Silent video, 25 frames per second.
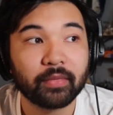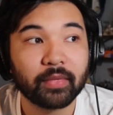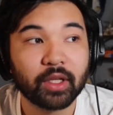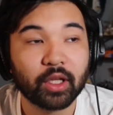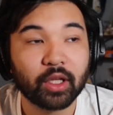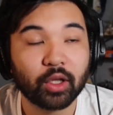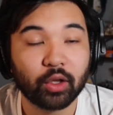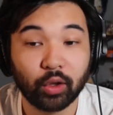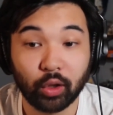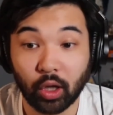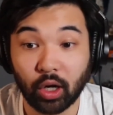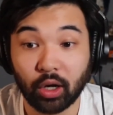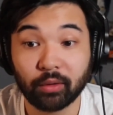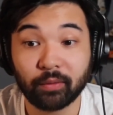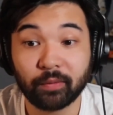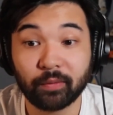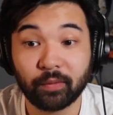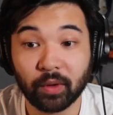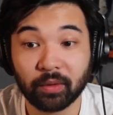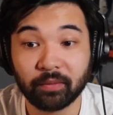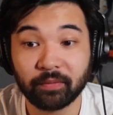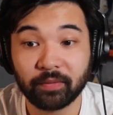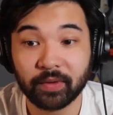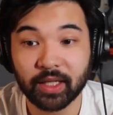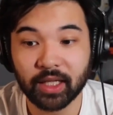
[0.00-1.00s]
long
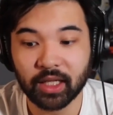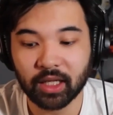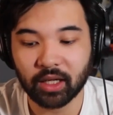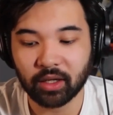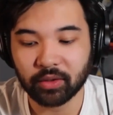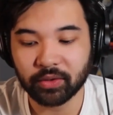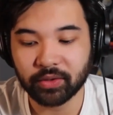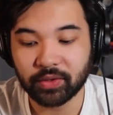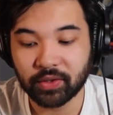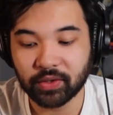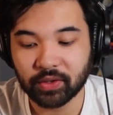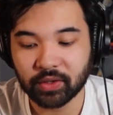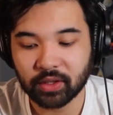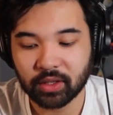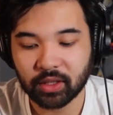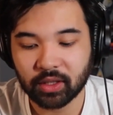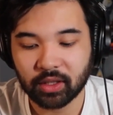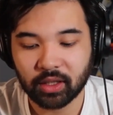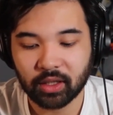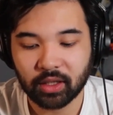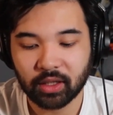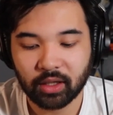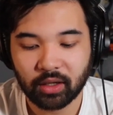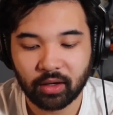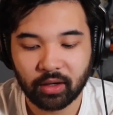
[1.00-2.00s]
form videos,
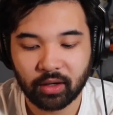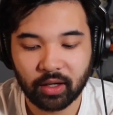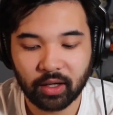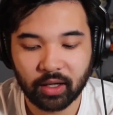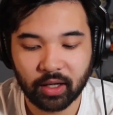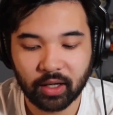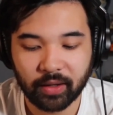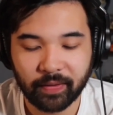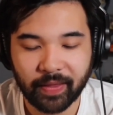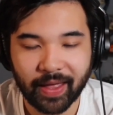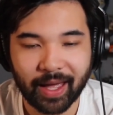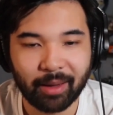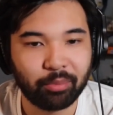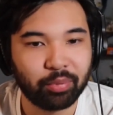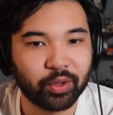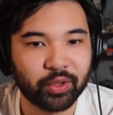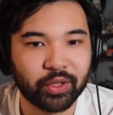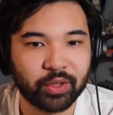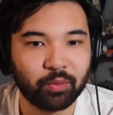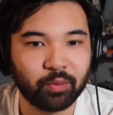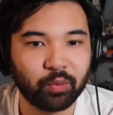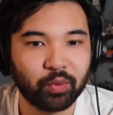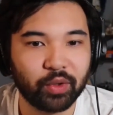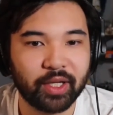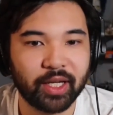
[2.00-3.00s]
that
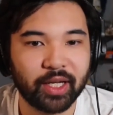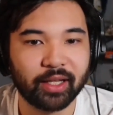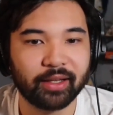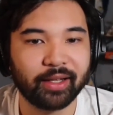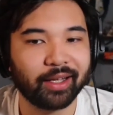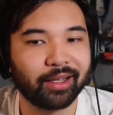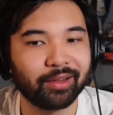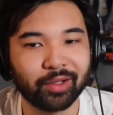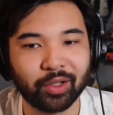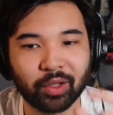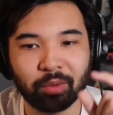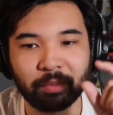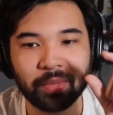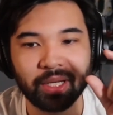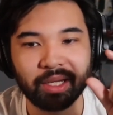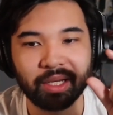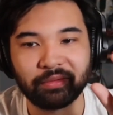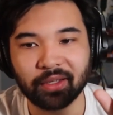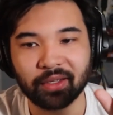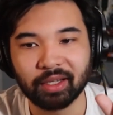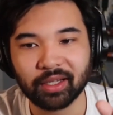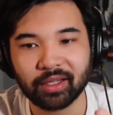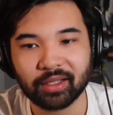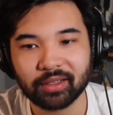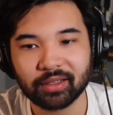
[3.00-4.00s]
person would get like a little
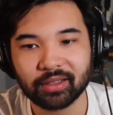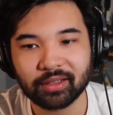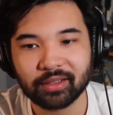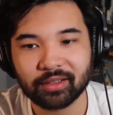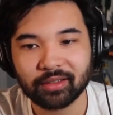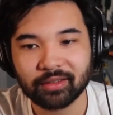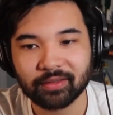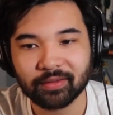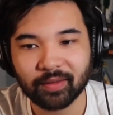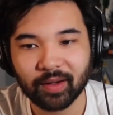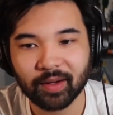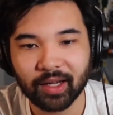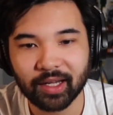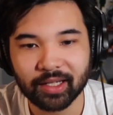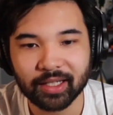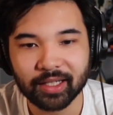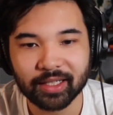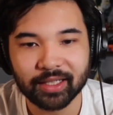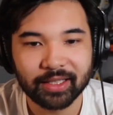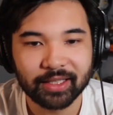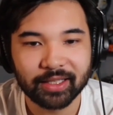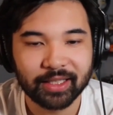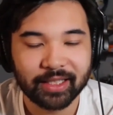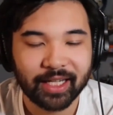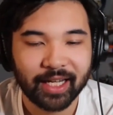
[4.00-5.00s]
minifig, right? Oh,
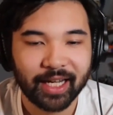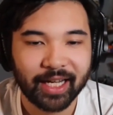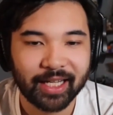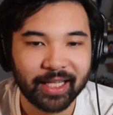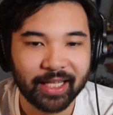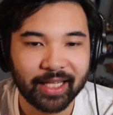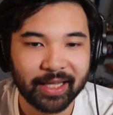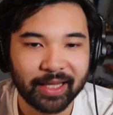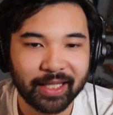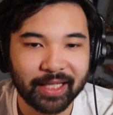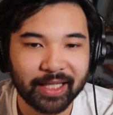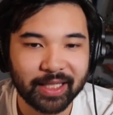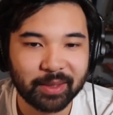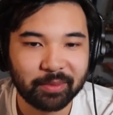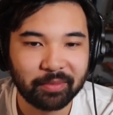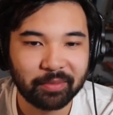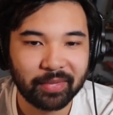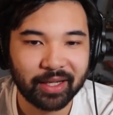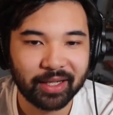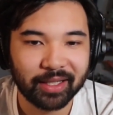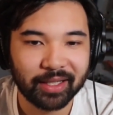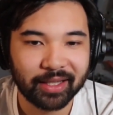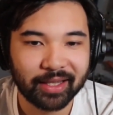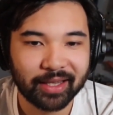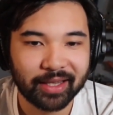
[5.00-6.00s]
that's cool. And then this
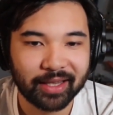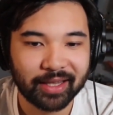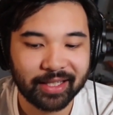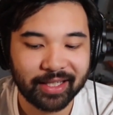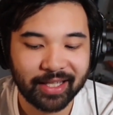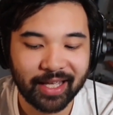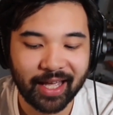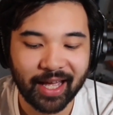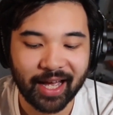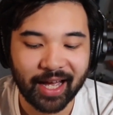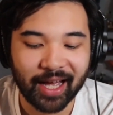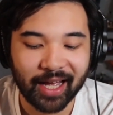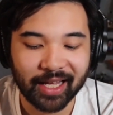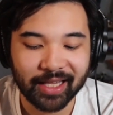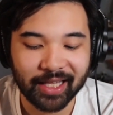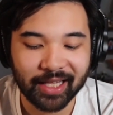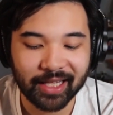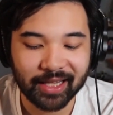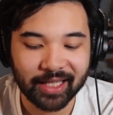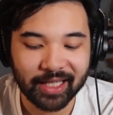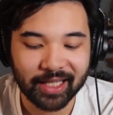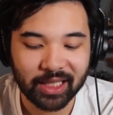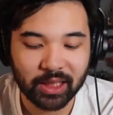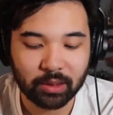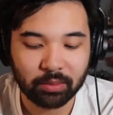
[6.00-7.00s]
month, yeah, and then
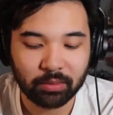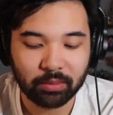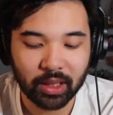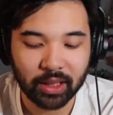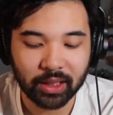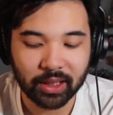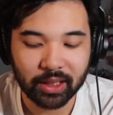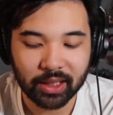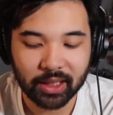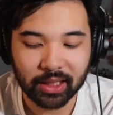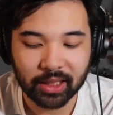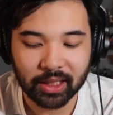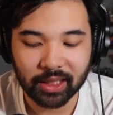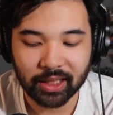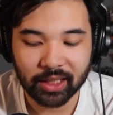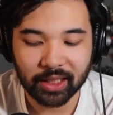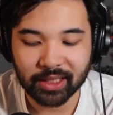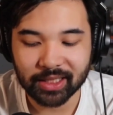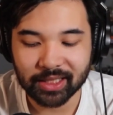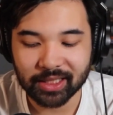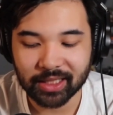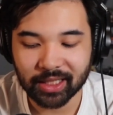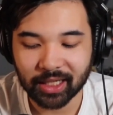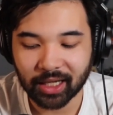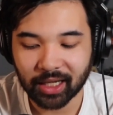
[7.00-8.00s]
this month it's